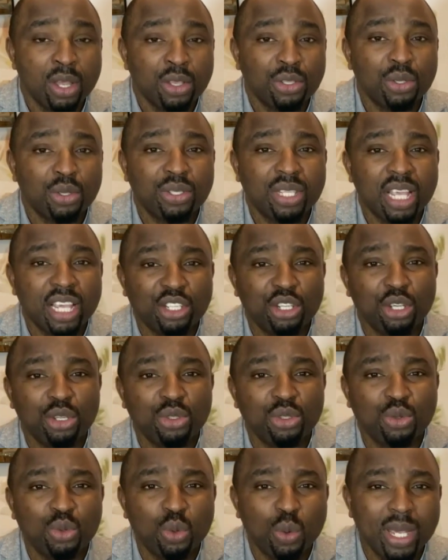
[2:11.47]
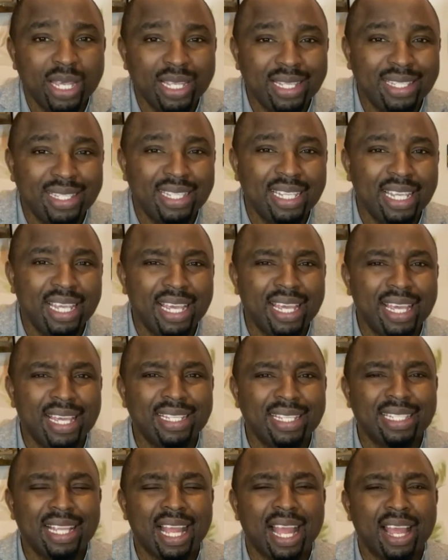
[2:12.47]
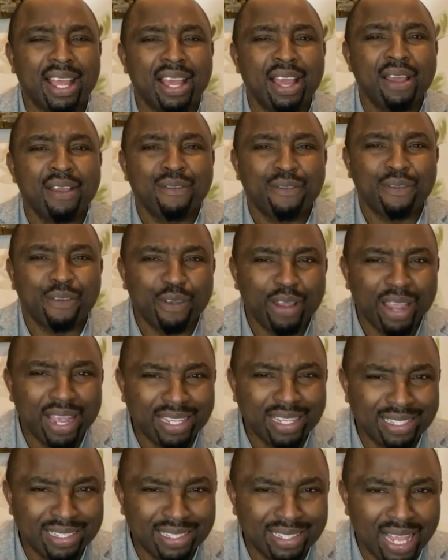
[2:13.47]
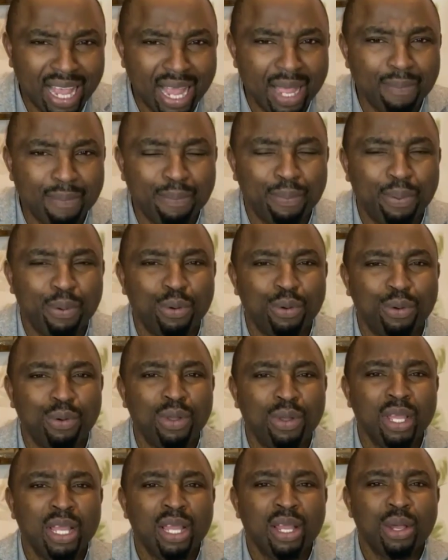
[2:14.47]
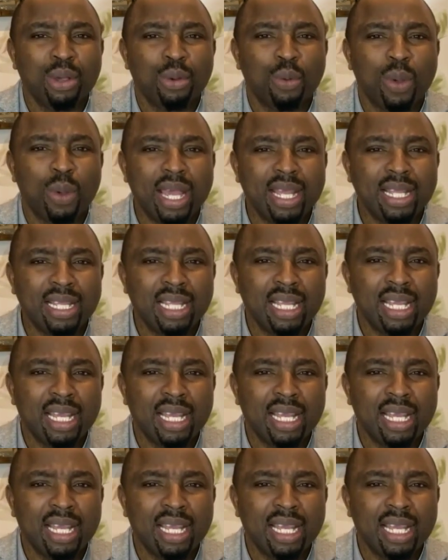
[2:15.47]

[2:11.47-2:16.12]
So Section 20 is like, for example, when